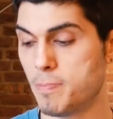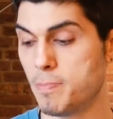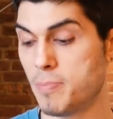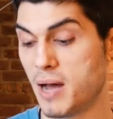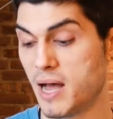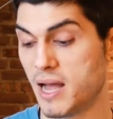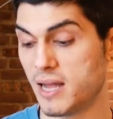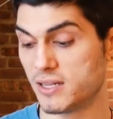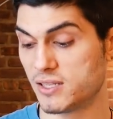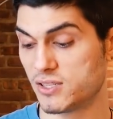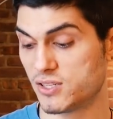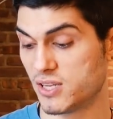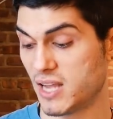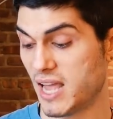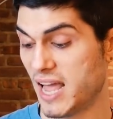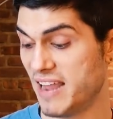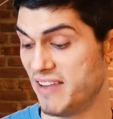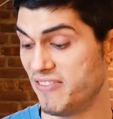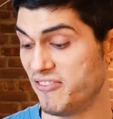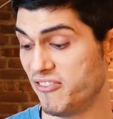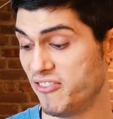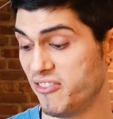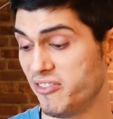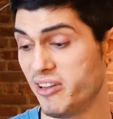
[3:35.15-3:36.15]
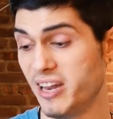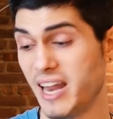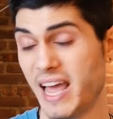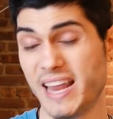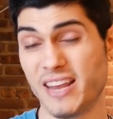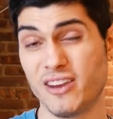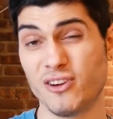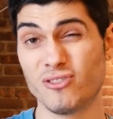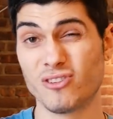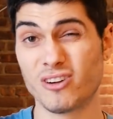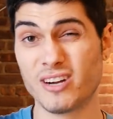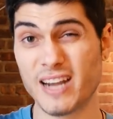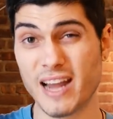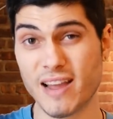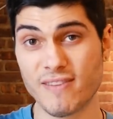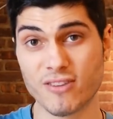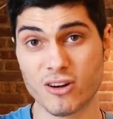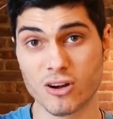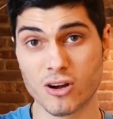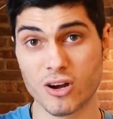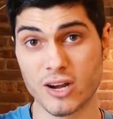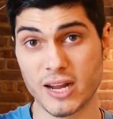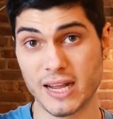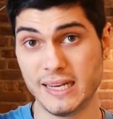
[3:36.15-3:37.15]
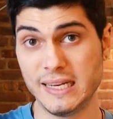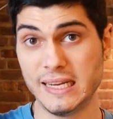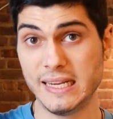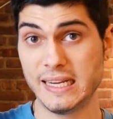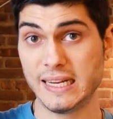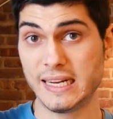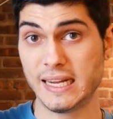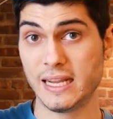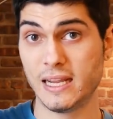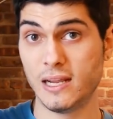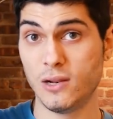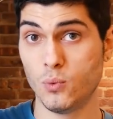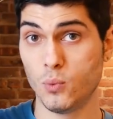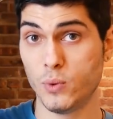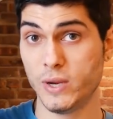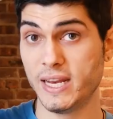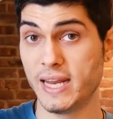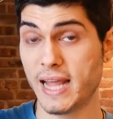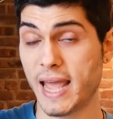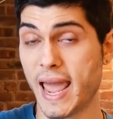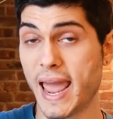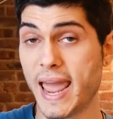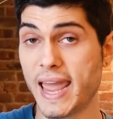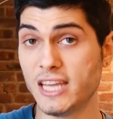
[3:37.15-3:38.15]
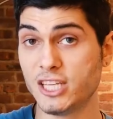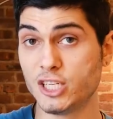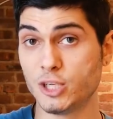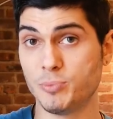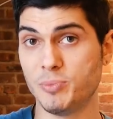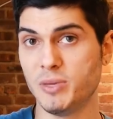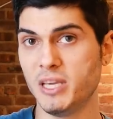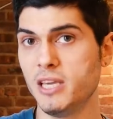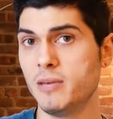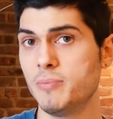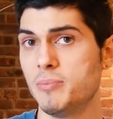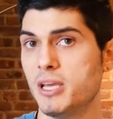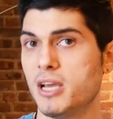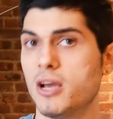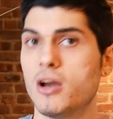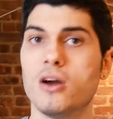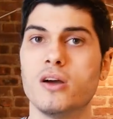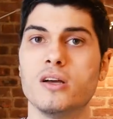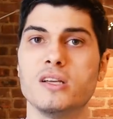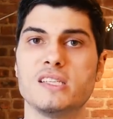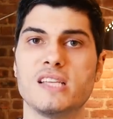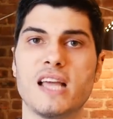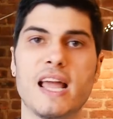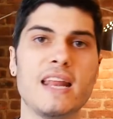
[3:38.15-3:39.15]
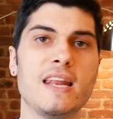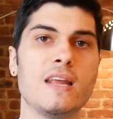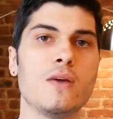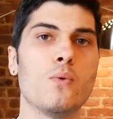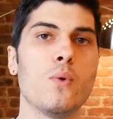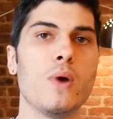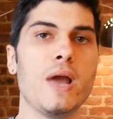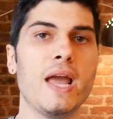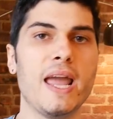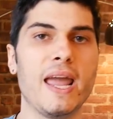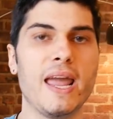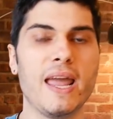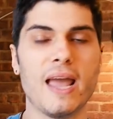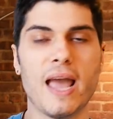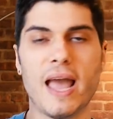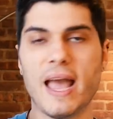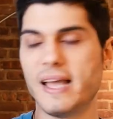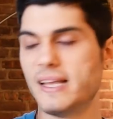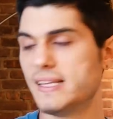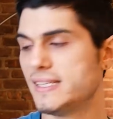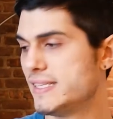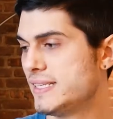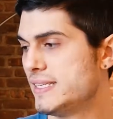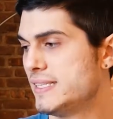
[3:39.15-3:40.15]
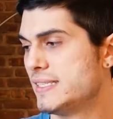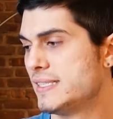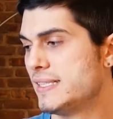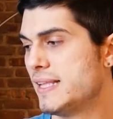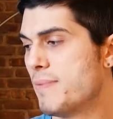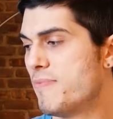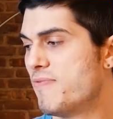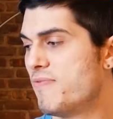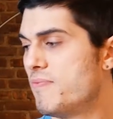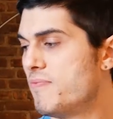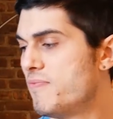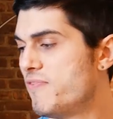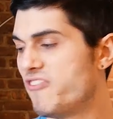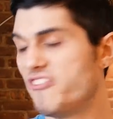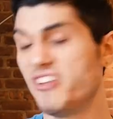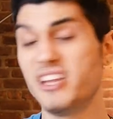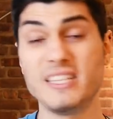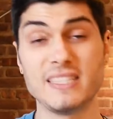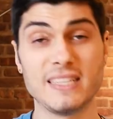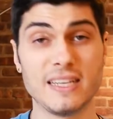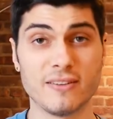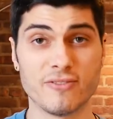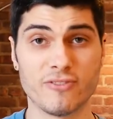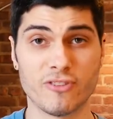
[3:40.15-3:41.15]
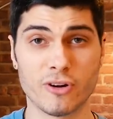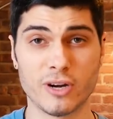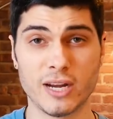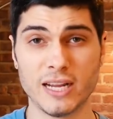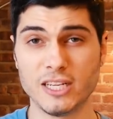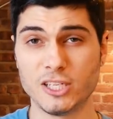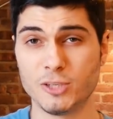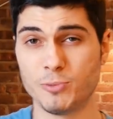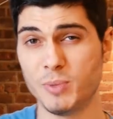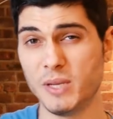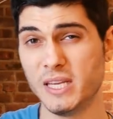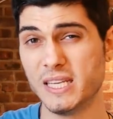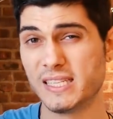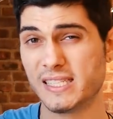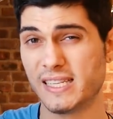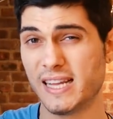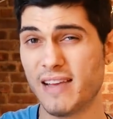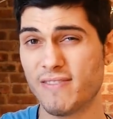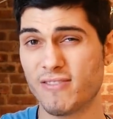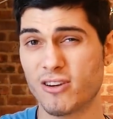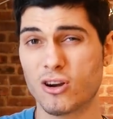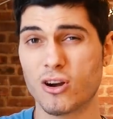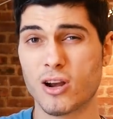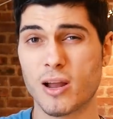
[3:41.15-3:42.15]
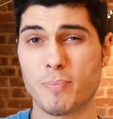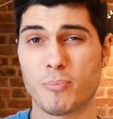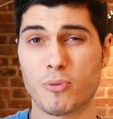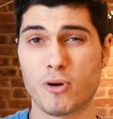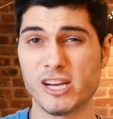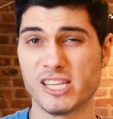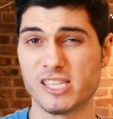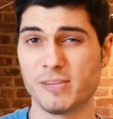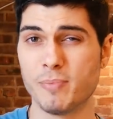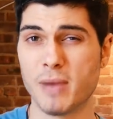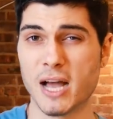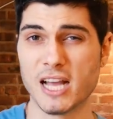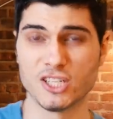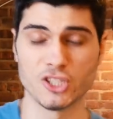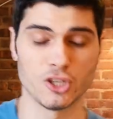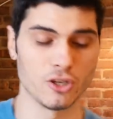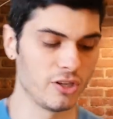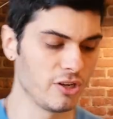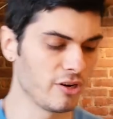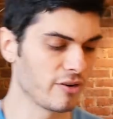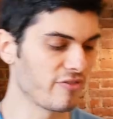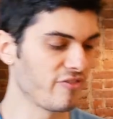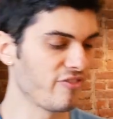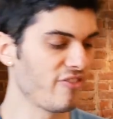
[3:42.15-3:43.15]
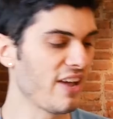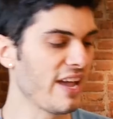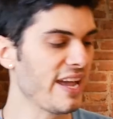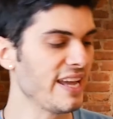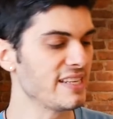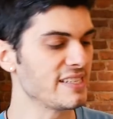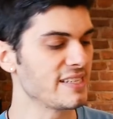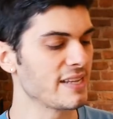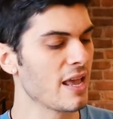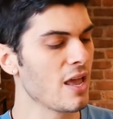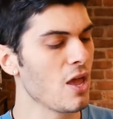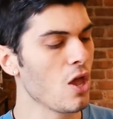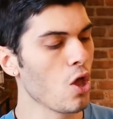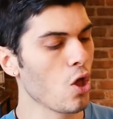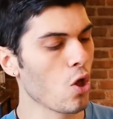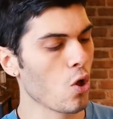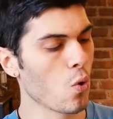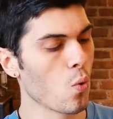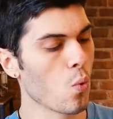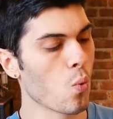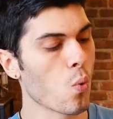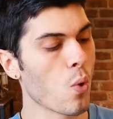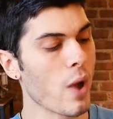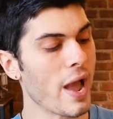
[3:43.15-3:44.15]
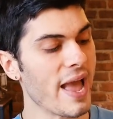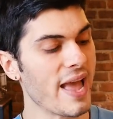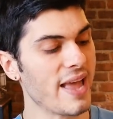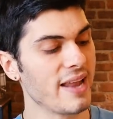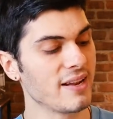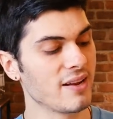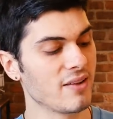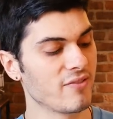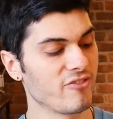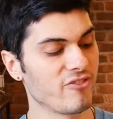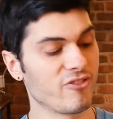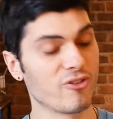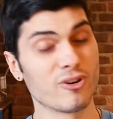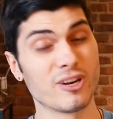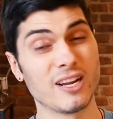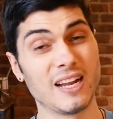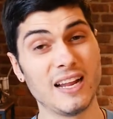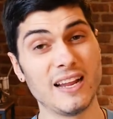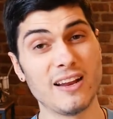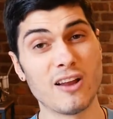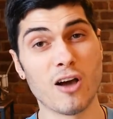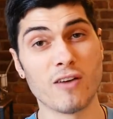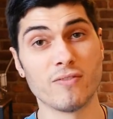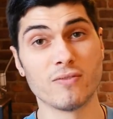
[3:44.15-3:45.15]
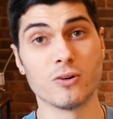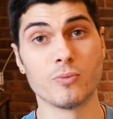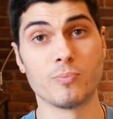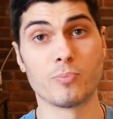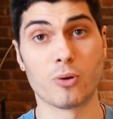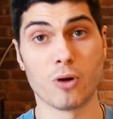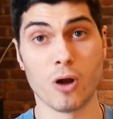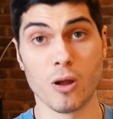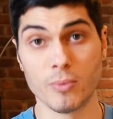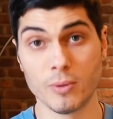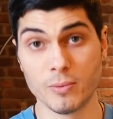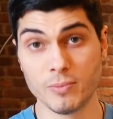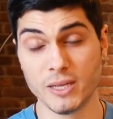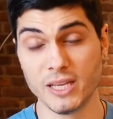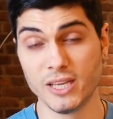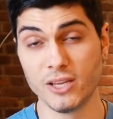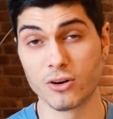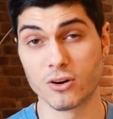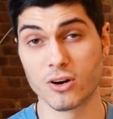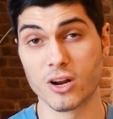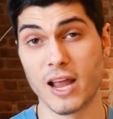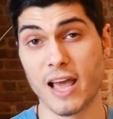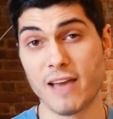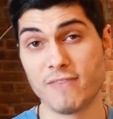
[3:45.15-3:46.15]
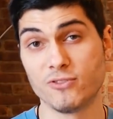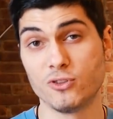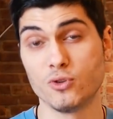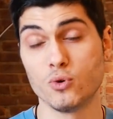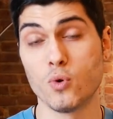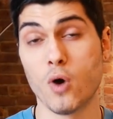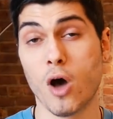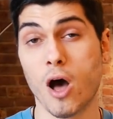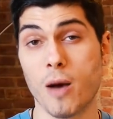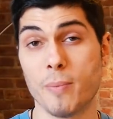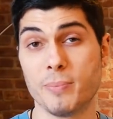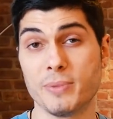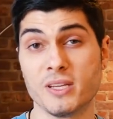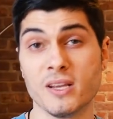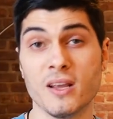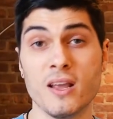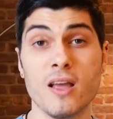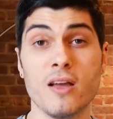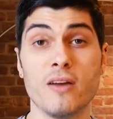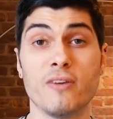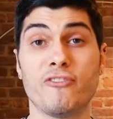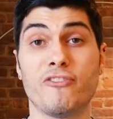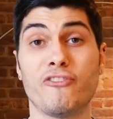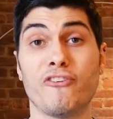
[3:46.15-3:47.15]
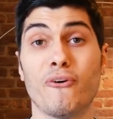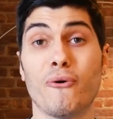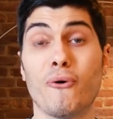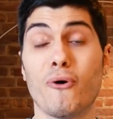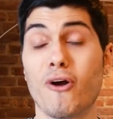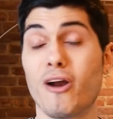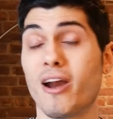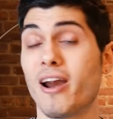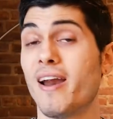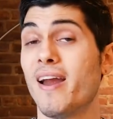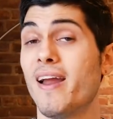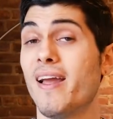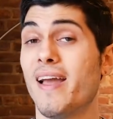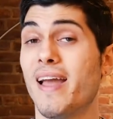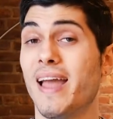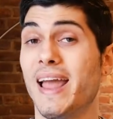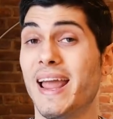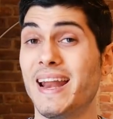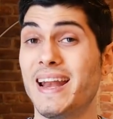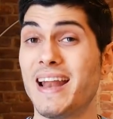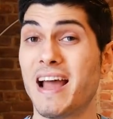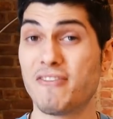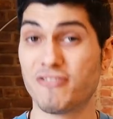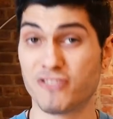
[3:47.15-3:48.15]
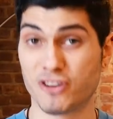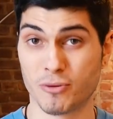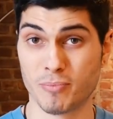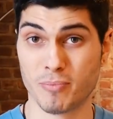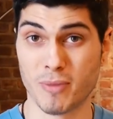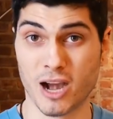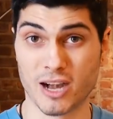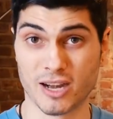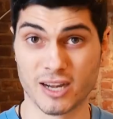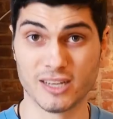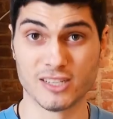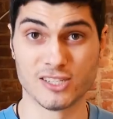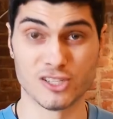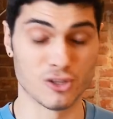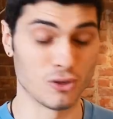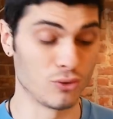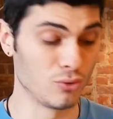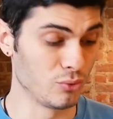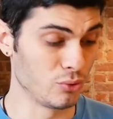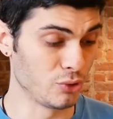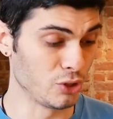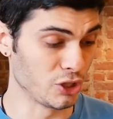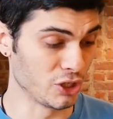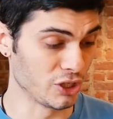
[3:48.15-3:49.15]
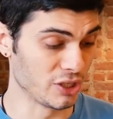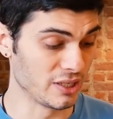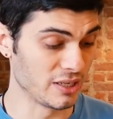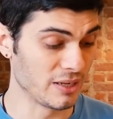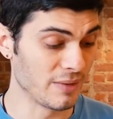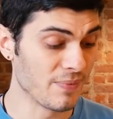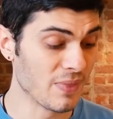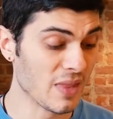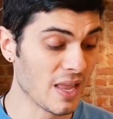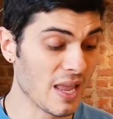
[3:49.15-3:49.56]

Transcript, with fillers: But I feel like you're never gonna need it with the H P because anyway, as is the fitting for the H P, is never gonna press much on your face, when for the Lenovo probably you're gonna have to opt for an aftermarket solution.